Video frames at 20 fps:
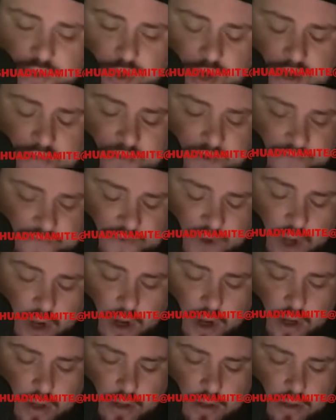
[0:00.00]
trip and
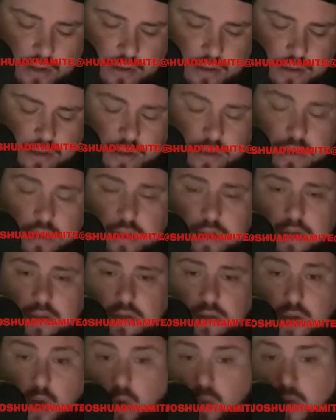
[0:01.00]
fall,
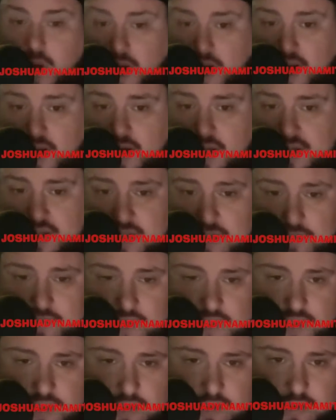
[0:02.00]
don't run into
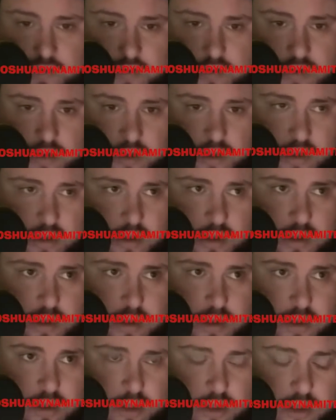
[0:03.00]
something.
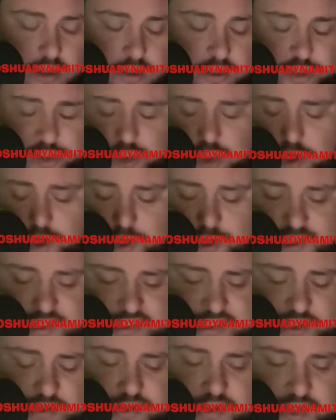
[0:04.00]
Sure, you can
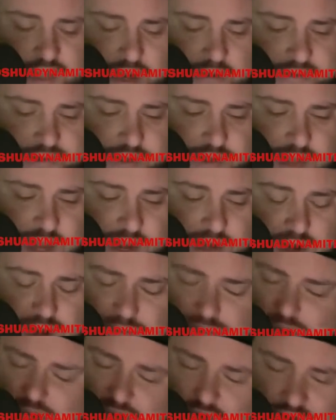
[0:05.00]
still do that with the light
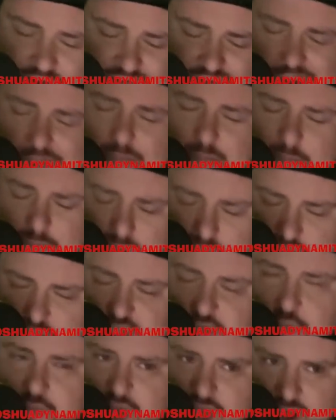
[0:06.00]
on, but you have a
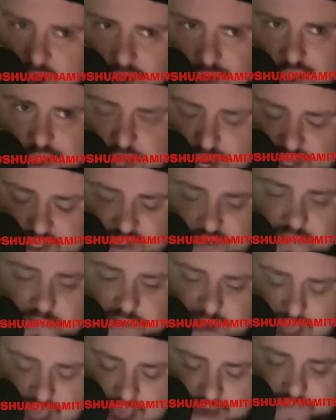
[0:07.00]
much better chance of
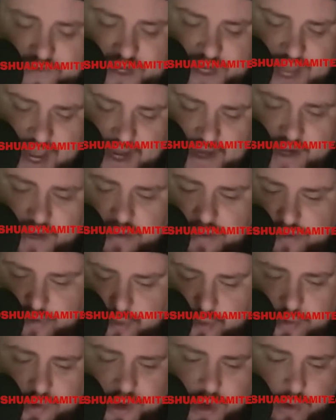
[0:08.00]
navigating
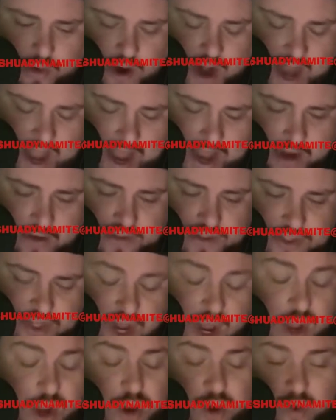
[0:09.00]
through your house
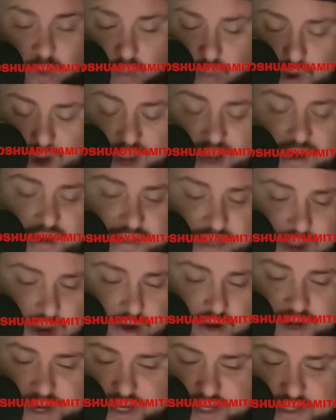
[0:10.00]
when
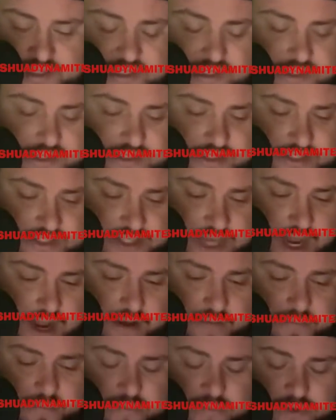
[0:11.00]
there is
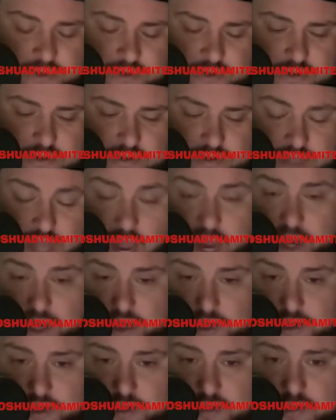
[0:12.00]
some
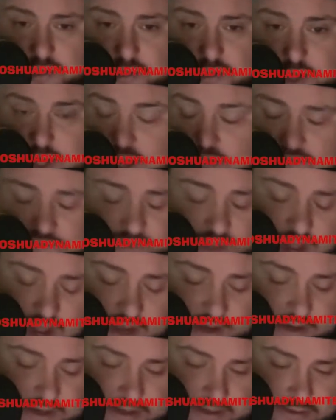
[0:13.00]
light, if
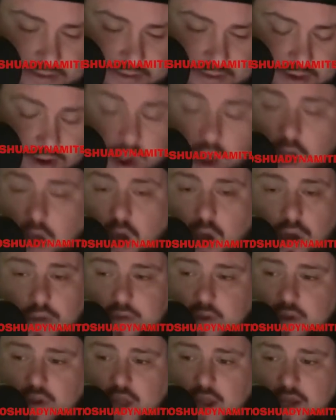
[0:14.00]
not all
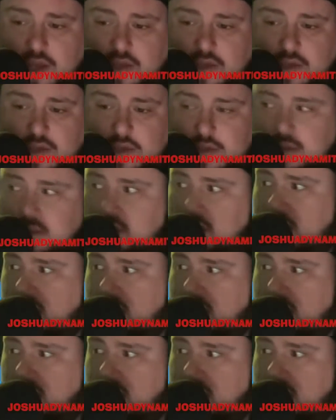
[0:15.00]
the lights.